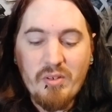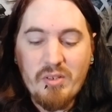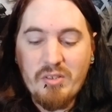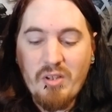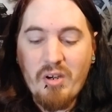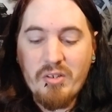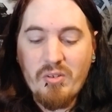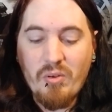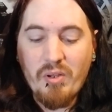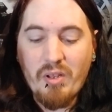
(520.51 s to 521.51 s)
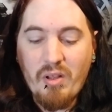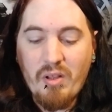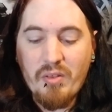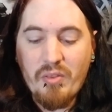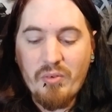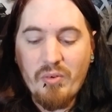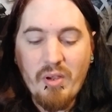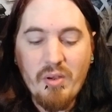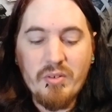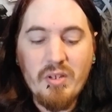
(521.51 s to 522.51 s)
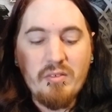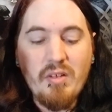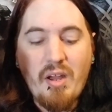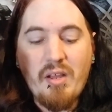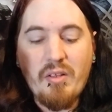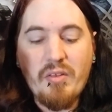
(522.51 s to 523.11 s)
guitars going on throughout Nile,